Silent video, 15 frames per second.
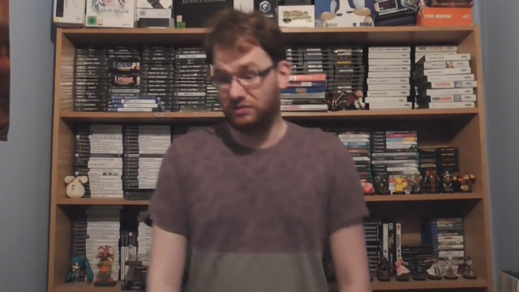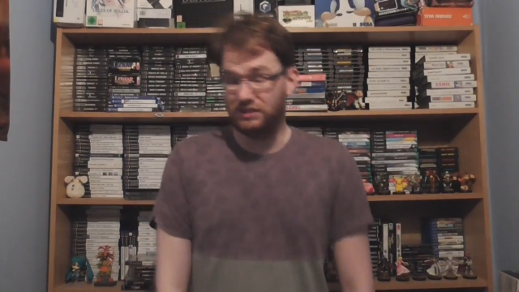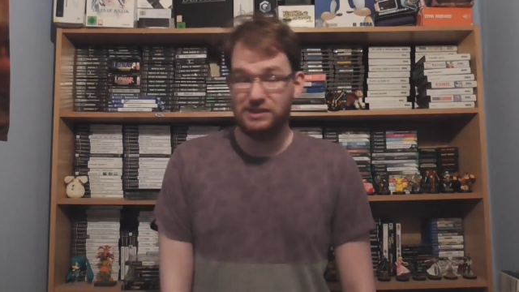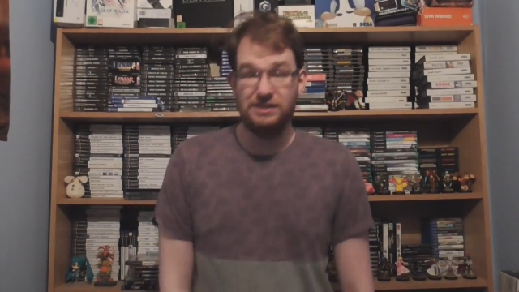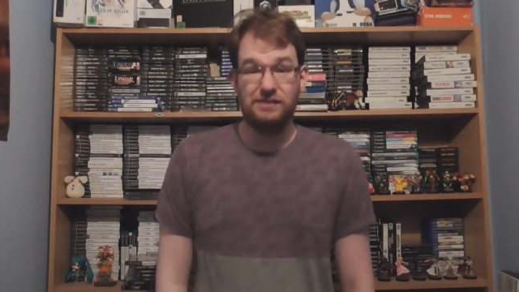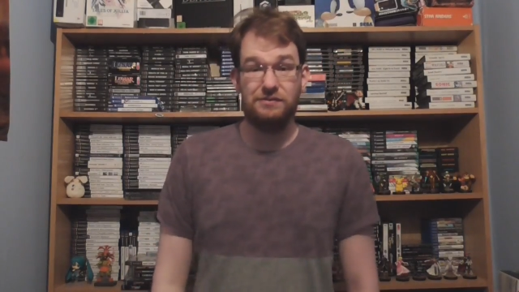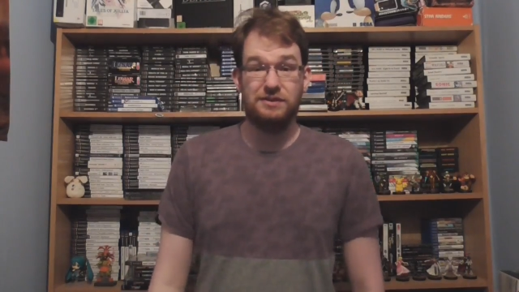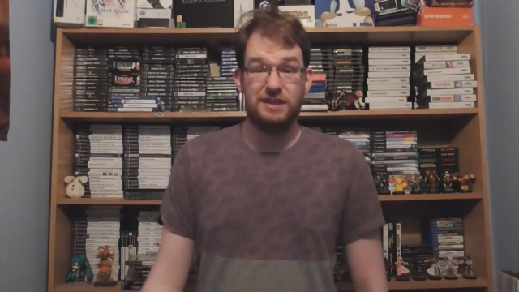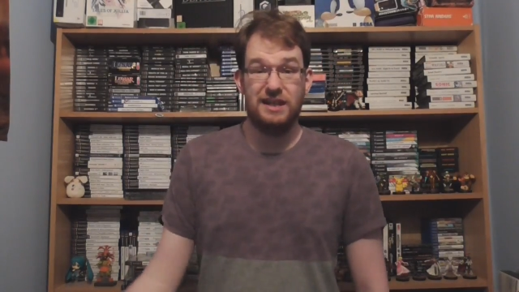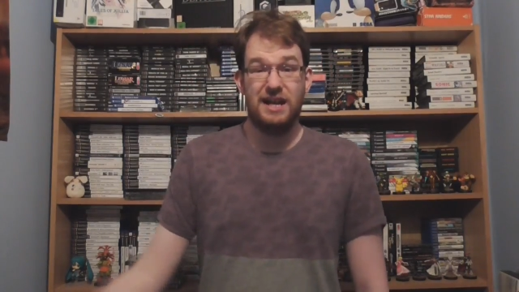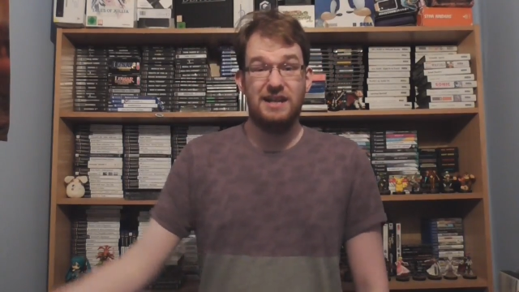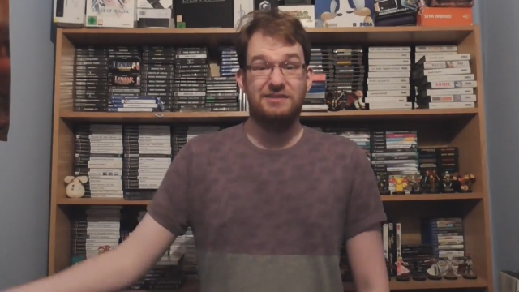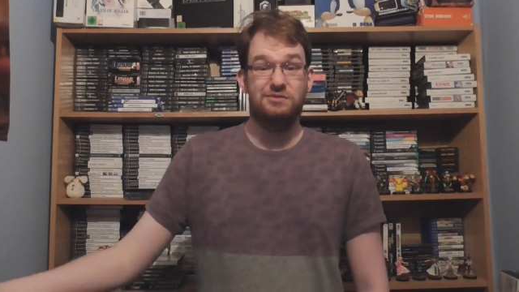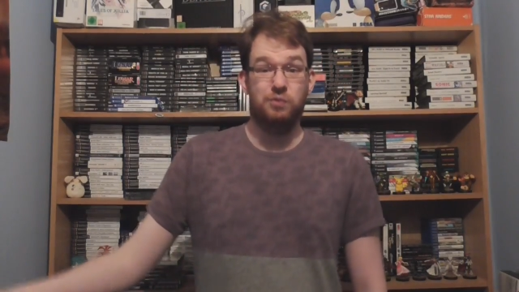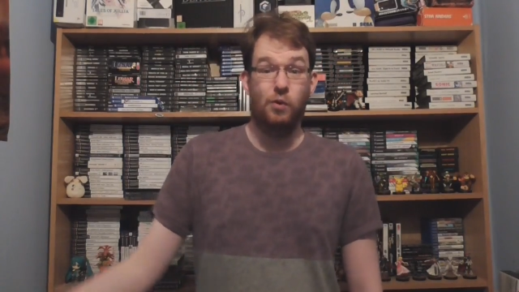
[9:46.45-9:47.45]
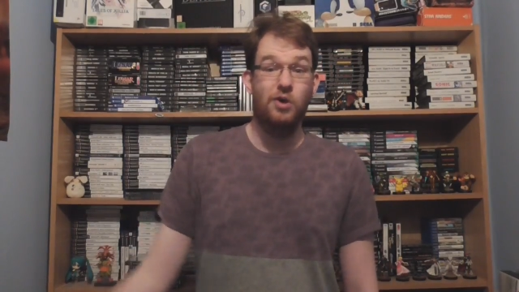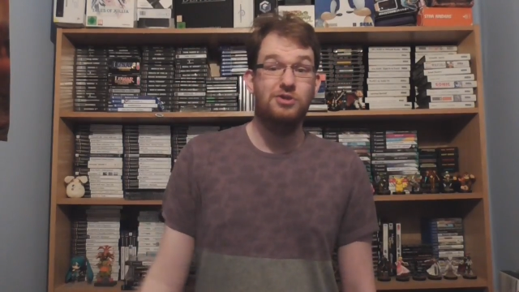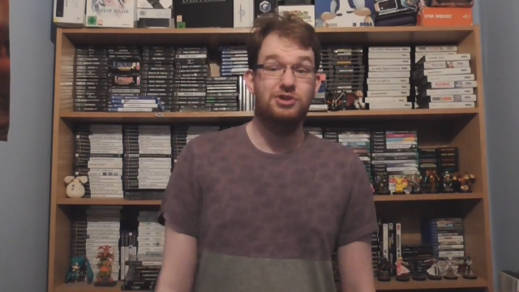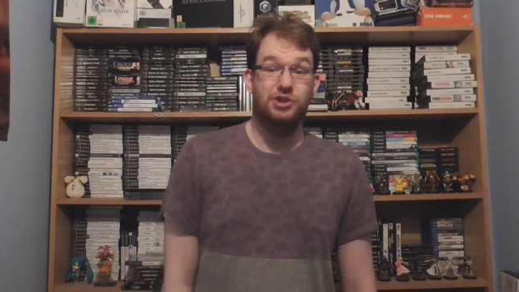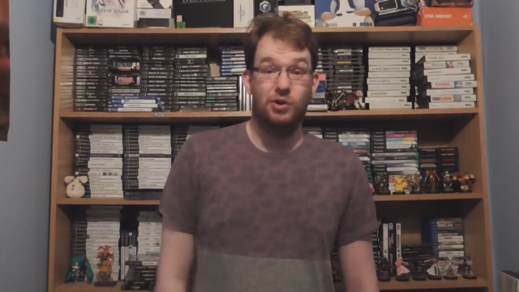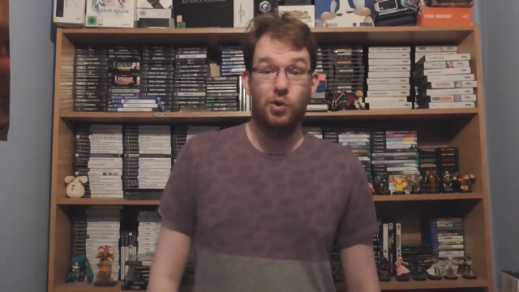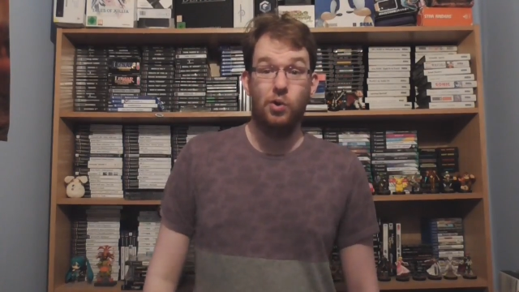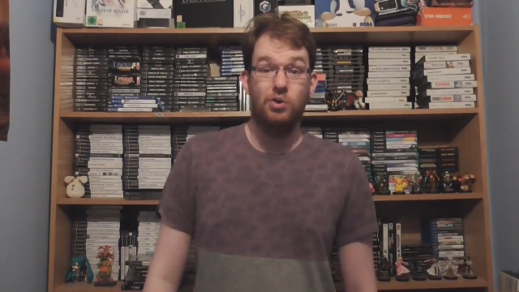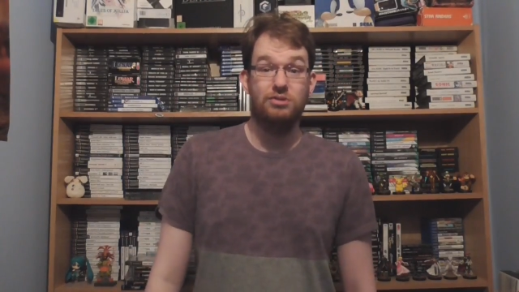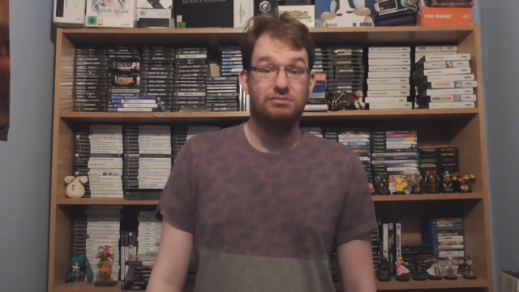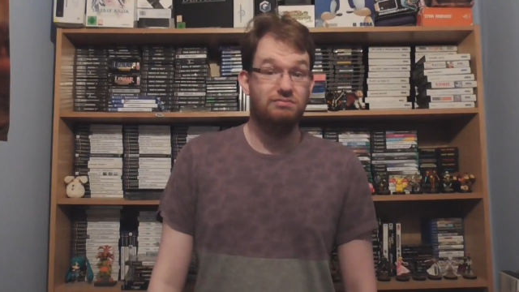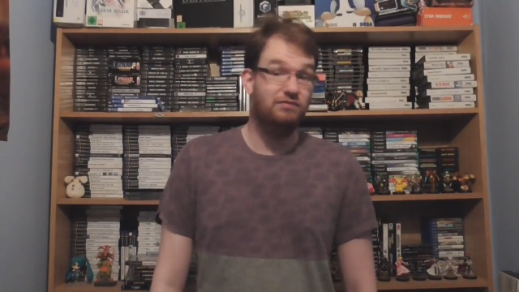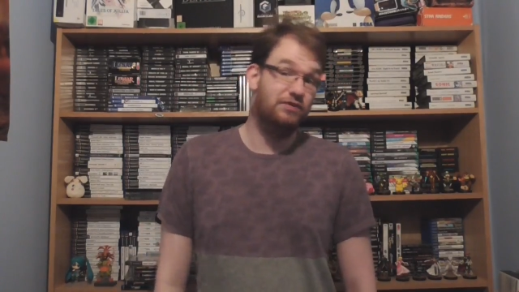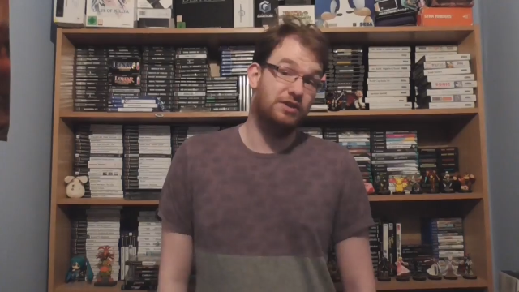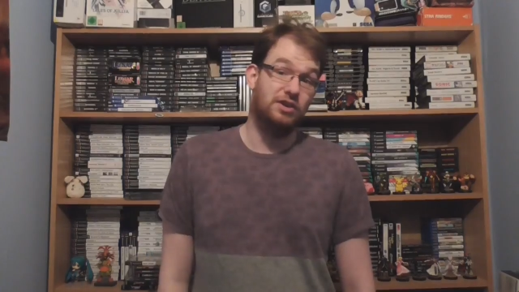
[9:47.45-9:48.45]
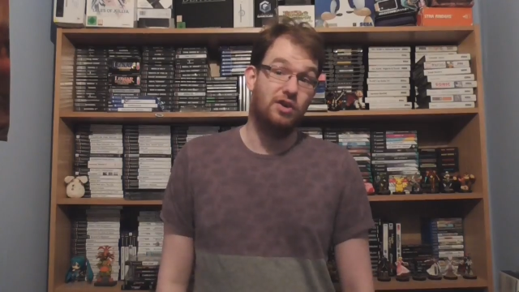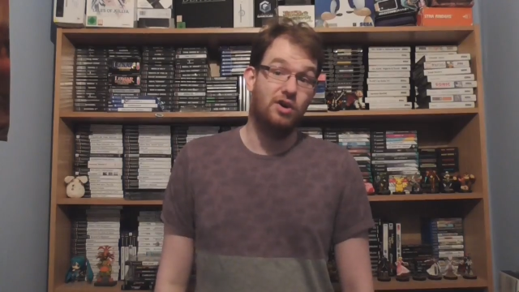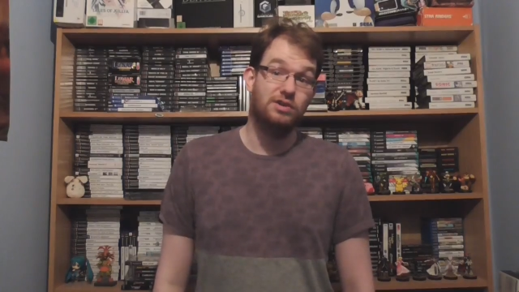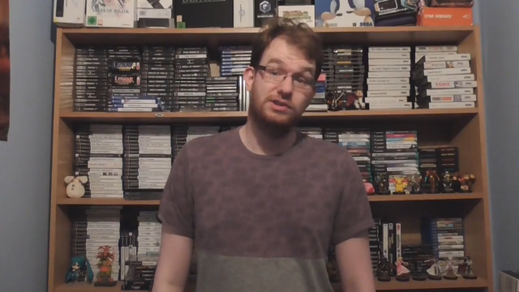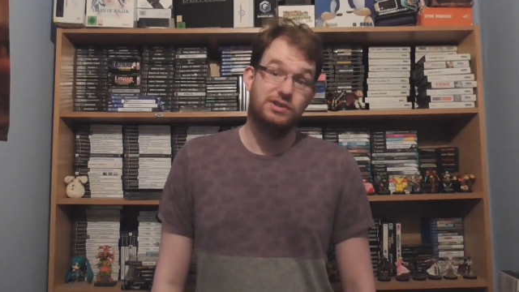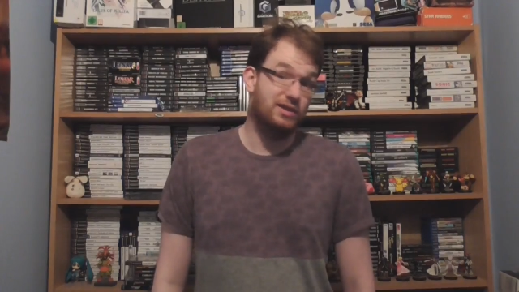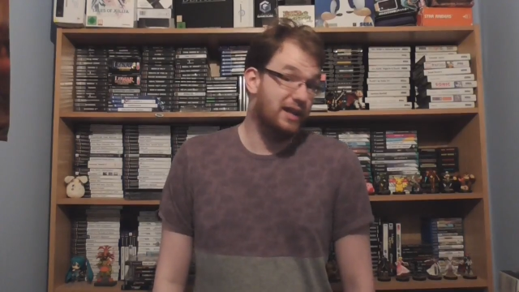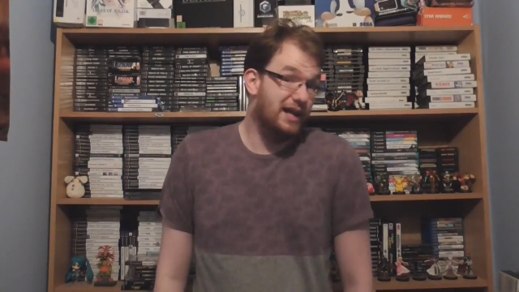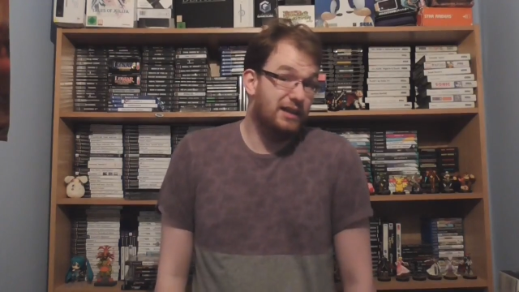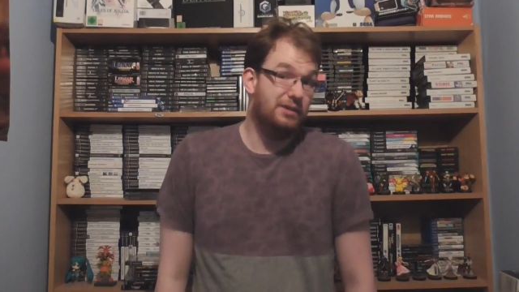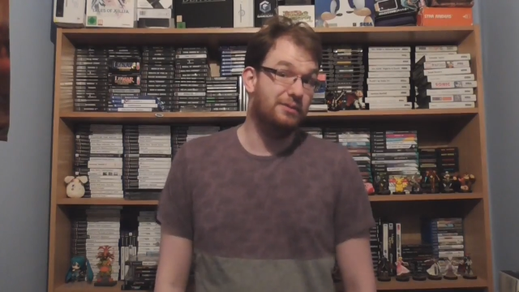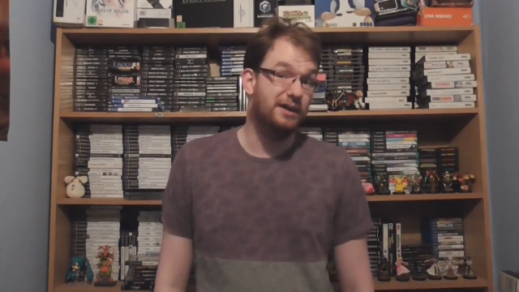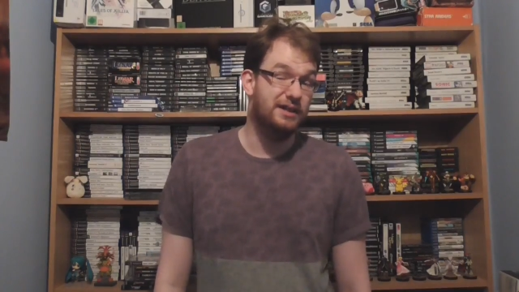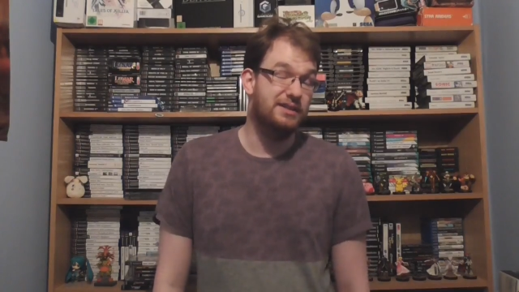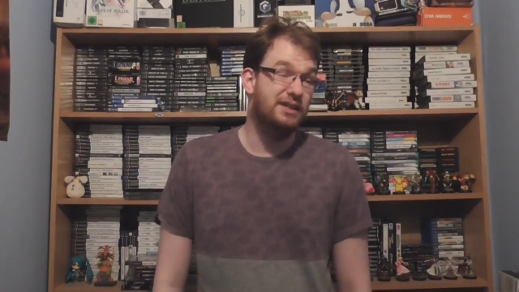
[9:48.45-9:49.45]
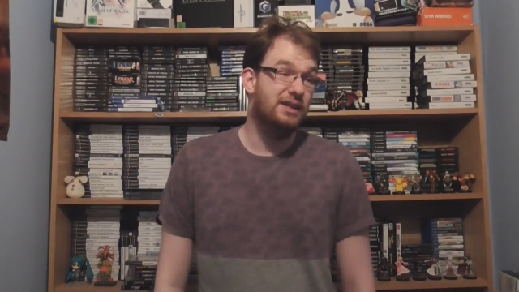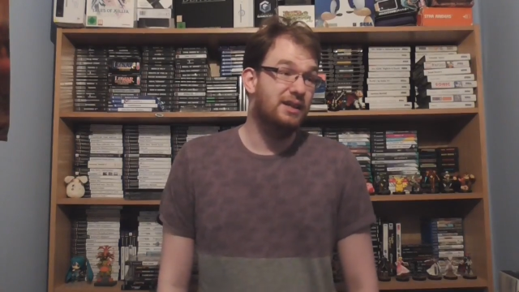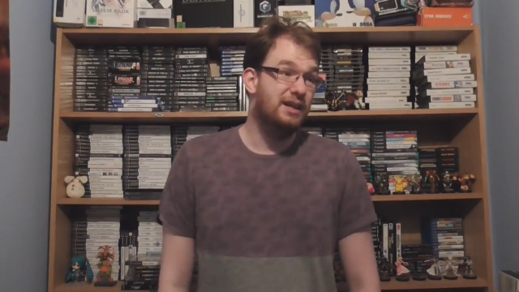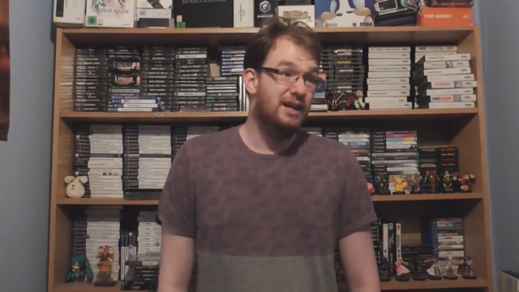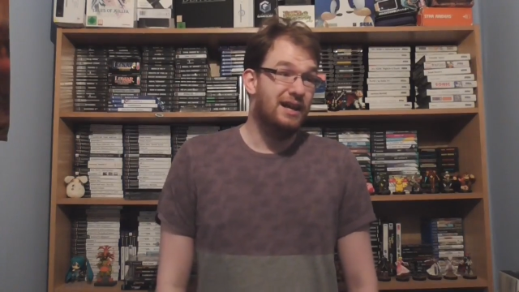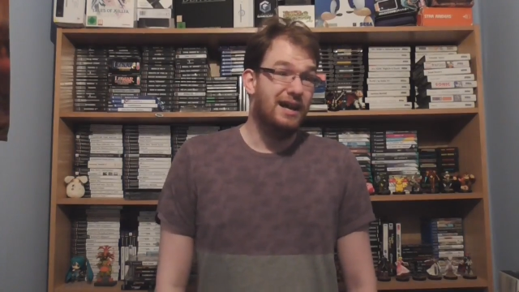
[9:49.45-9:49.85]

or at least everything I want to own for the console anyway.